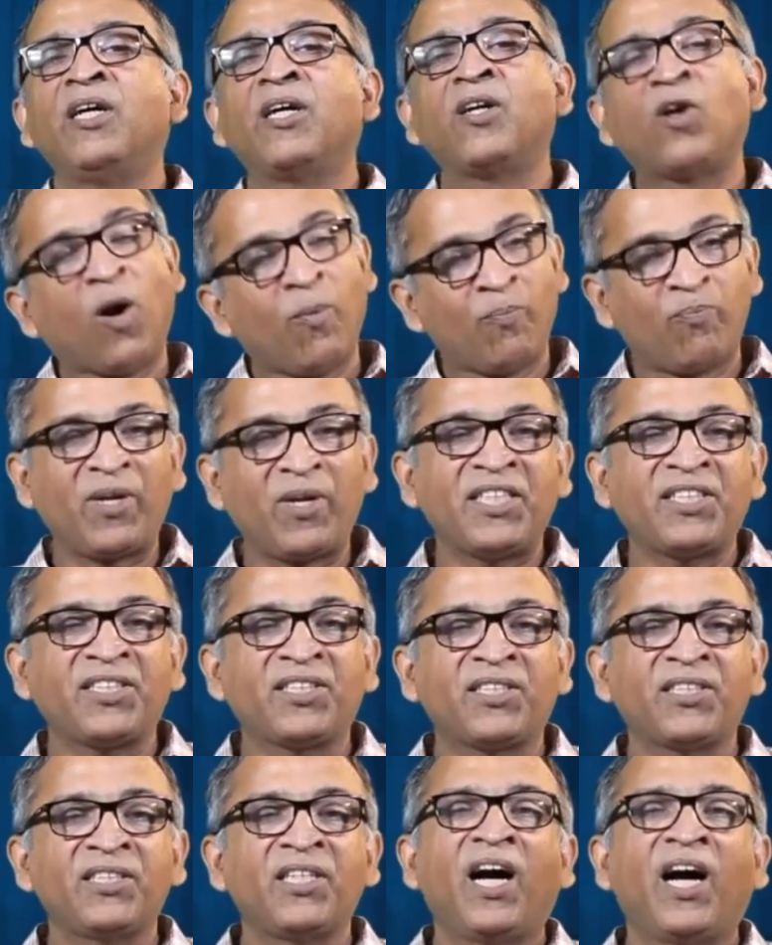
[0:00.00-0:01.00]

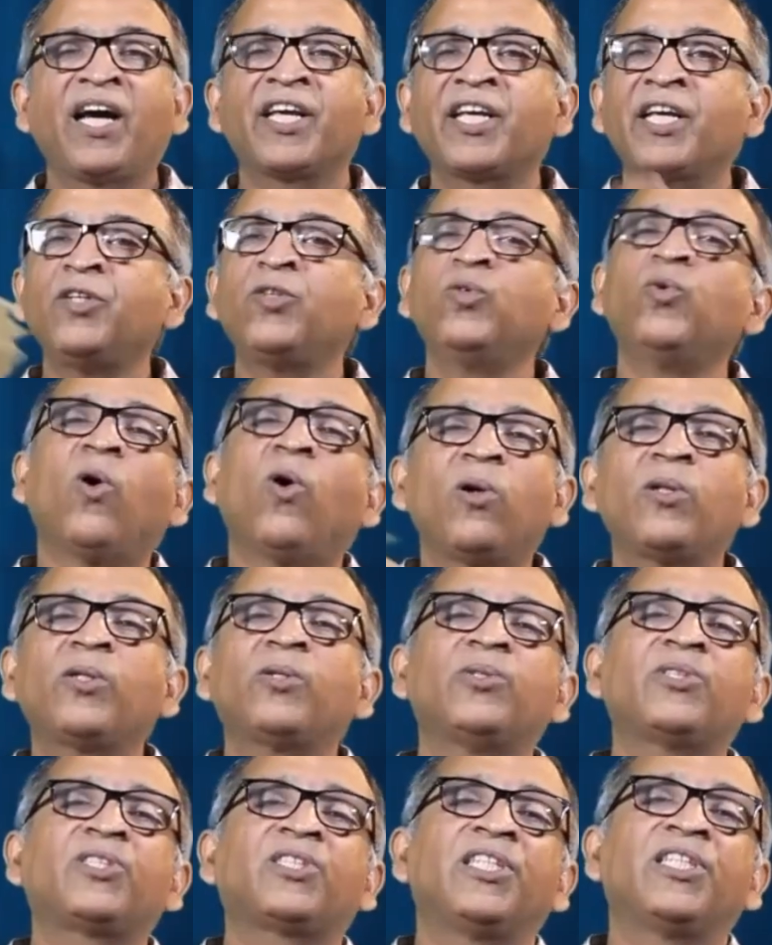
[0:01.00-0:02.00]
complex. I can do all
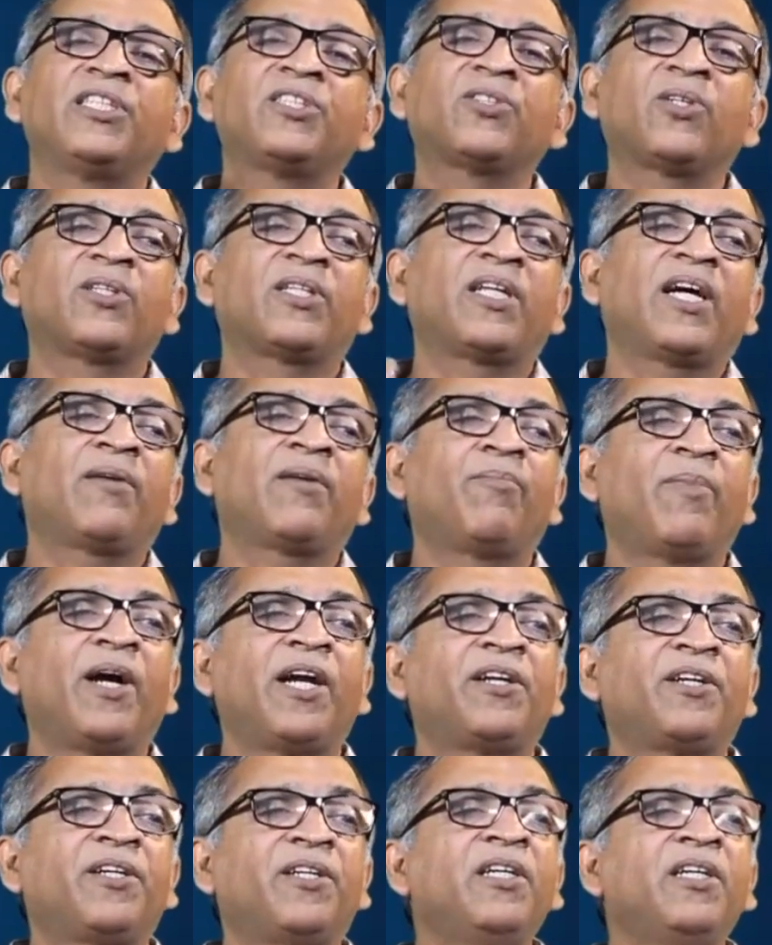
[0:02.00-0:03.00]
those things on that
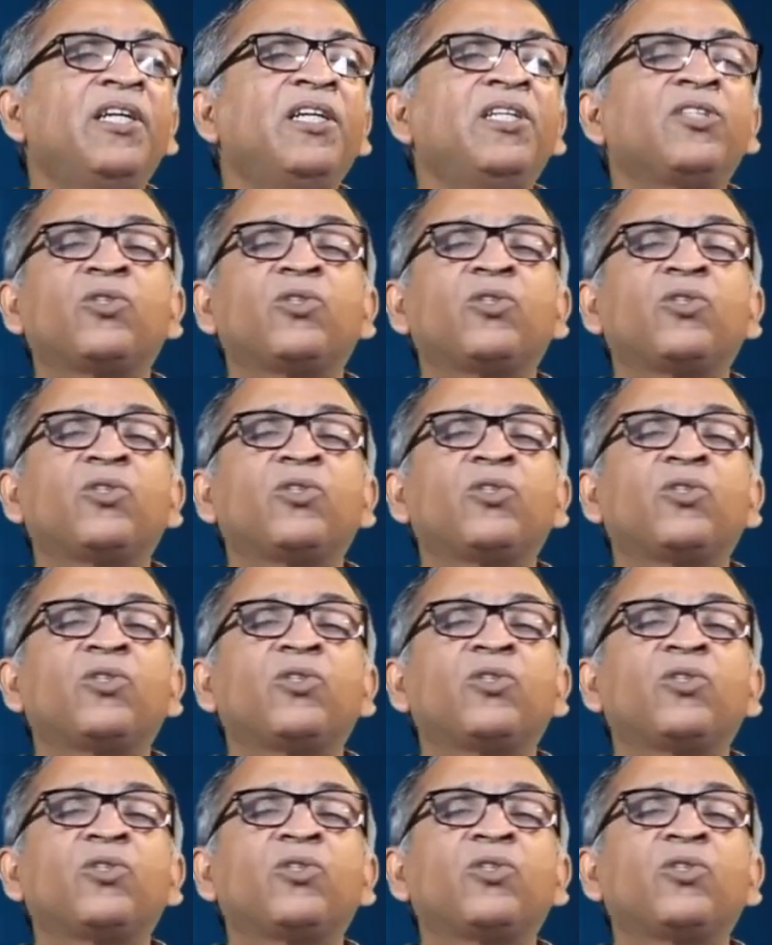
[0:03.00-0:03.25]
matter.